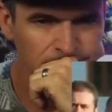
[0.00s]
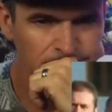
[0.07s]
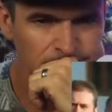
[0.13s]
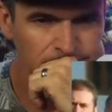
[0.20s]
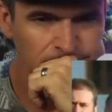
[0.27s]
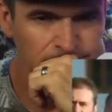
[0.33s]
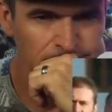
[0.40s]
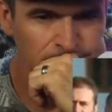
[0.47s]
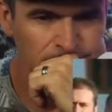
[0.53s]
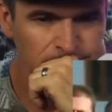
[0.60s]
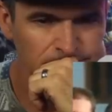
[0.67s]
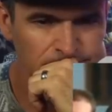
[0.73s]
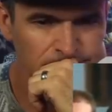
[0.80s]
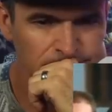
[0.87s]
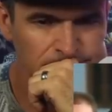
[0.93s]

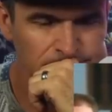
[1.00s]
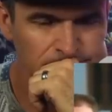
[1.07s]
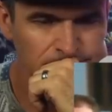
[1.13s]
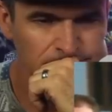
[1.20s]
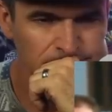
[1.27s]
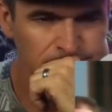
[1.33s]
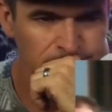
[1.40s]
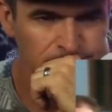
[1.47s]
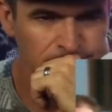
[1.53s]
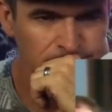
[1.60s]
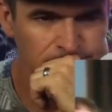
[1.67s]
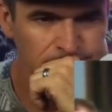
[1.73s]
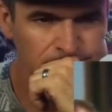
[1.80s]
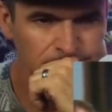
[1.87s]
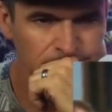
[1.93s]

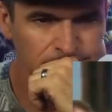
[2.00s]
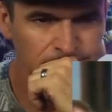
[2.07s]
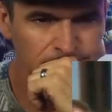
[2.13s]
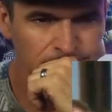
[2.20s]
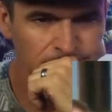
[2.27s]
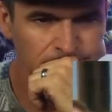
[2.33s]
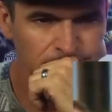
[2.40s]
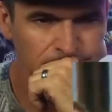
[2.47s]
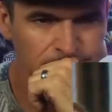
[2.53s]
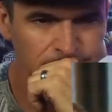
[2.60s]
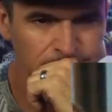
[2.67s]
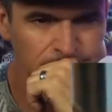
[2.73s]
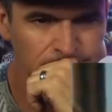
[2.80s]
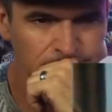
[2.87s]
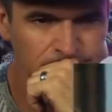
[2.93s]

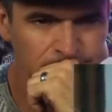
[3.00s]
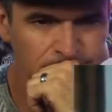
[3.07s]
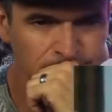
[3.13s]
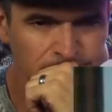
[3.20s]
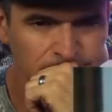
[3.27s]
(silent)